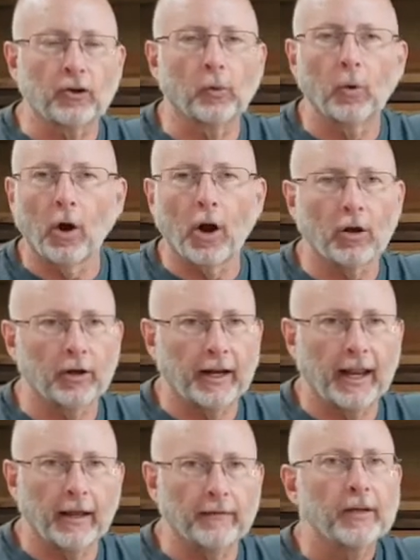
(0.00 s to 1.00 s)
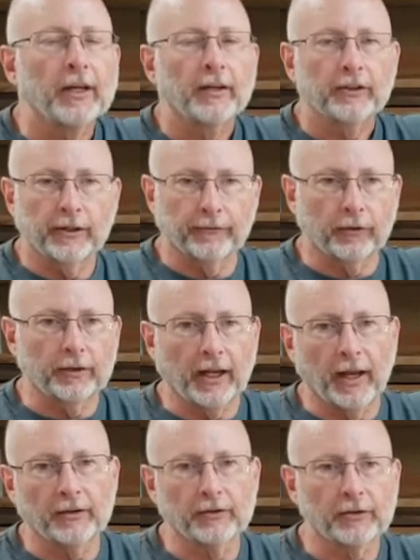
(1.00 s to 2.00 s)
We're all going to have different
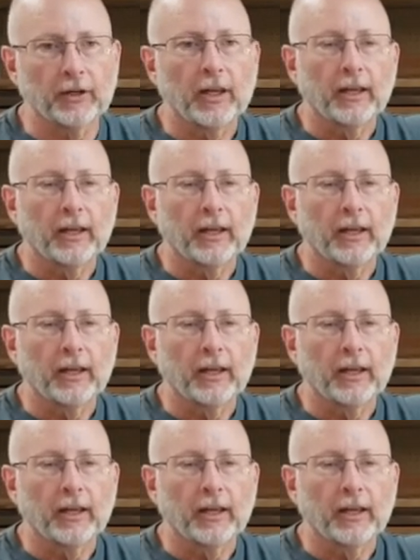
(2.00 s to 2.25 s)
tastes.